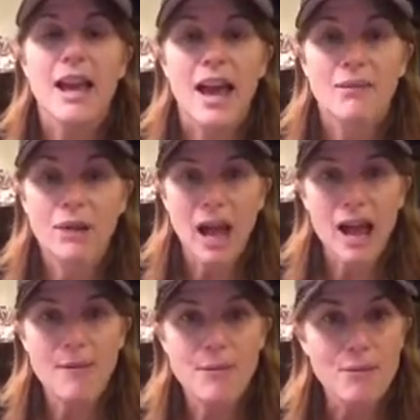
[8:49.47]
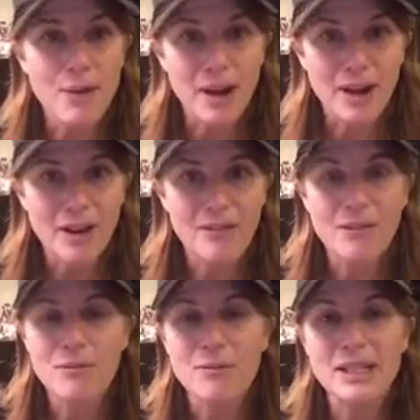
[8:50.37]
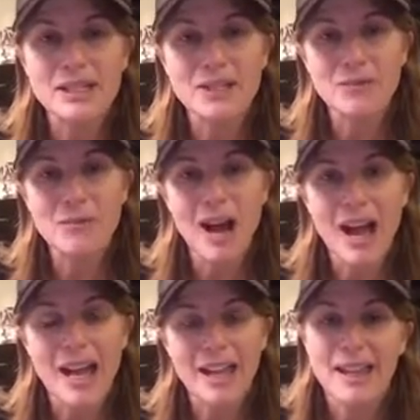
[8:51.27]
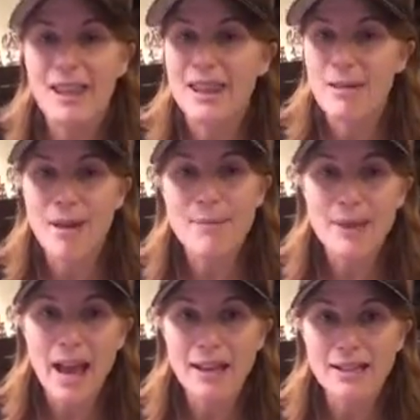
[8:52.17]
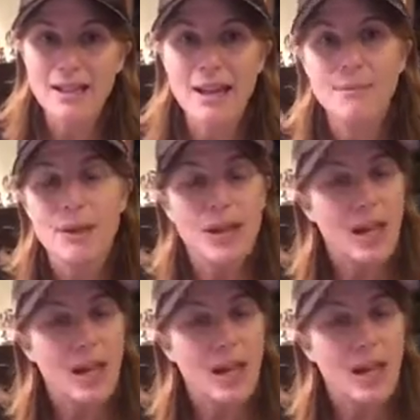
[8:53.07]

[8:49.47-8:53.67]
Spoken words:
And when I'm aware of the reasons why they might be acting up,